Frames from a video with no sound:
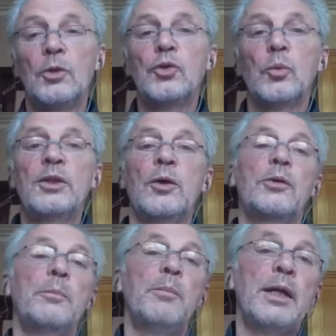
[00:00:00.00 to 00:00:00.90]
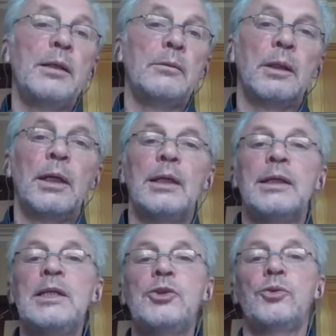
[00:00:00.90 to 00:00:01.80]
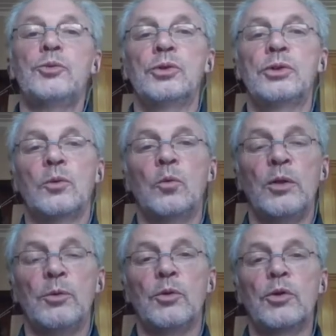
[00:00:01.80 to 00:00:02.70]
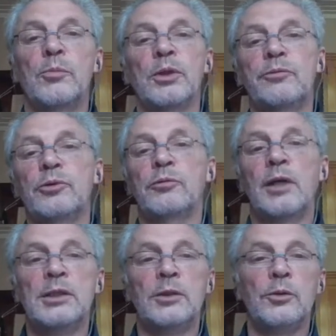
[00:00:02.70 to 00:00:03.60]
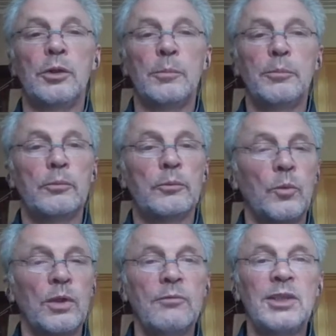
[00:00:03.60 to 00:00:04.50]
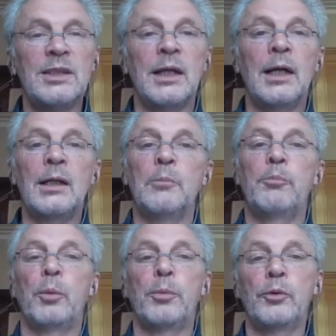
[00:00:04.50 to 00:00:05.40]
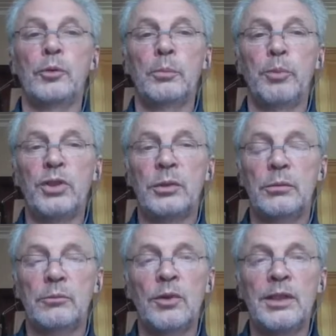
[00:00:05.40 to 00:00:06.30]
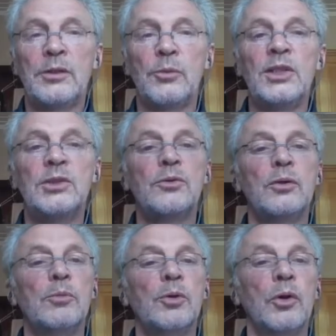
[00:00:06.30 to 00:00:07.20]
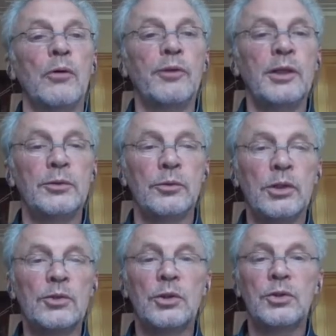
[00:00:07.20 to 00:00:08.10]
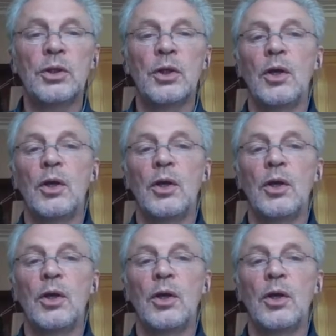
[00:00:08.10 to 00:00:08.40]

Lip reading: So what are the main issues when we talk about fruit flies in Europe? We have this high propagule pressure, an increased number of introductions.